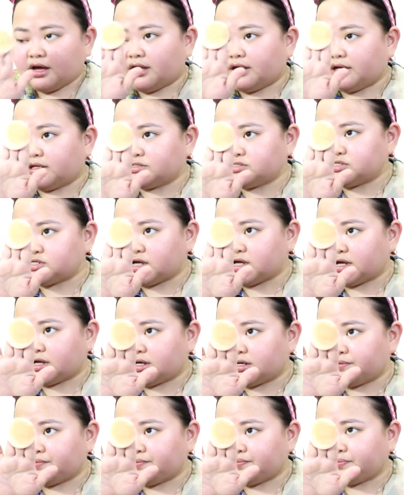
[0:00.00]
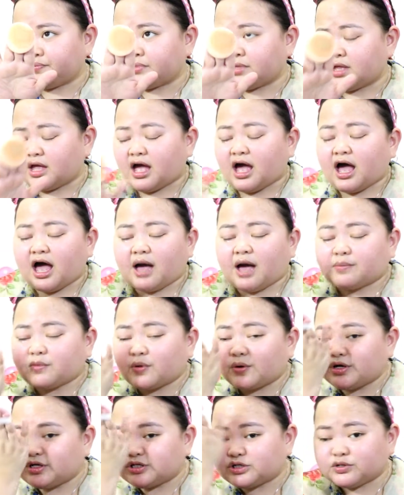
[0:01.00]
ayan siya. I'm
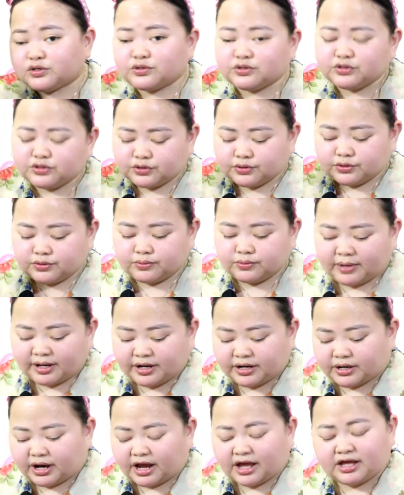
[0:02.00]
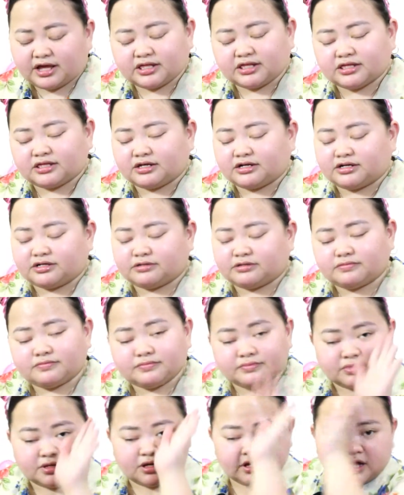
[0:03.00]
going to do my right.
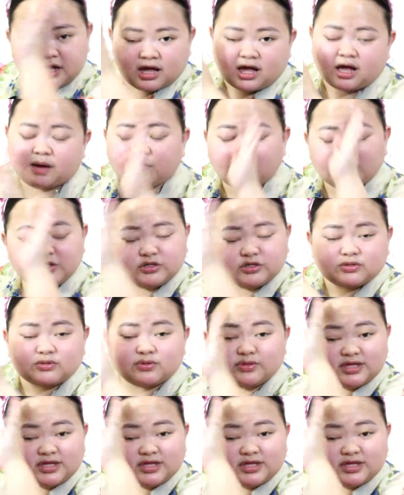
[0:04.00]
I'm going to do